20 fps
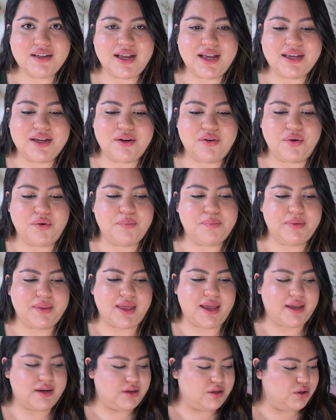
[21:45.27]
I hope
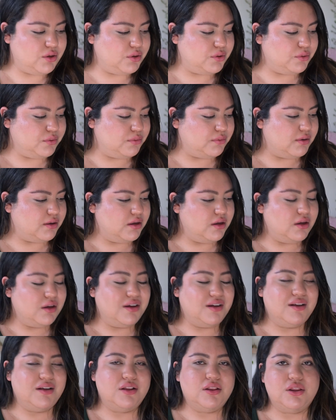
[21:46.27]
that you
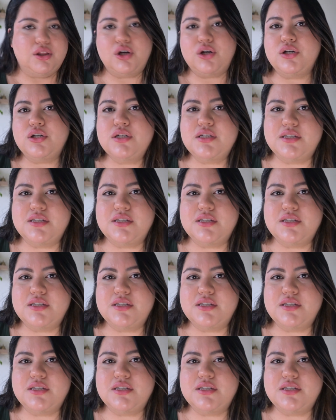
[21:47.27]
learned